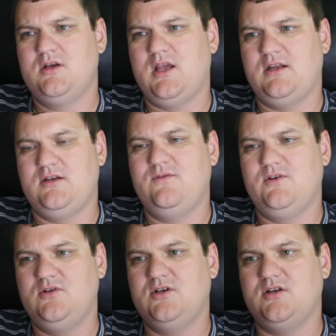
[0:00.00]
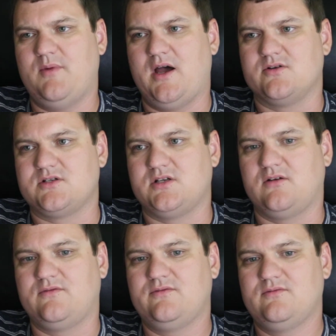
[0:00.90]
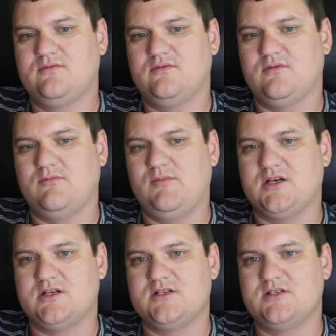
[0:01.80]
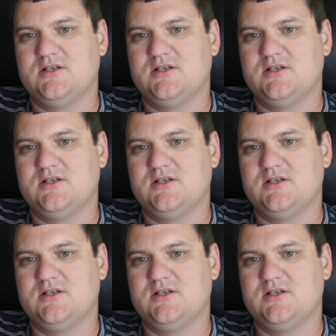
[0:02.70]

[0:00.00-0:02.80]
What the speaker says: And you feel good about yourself because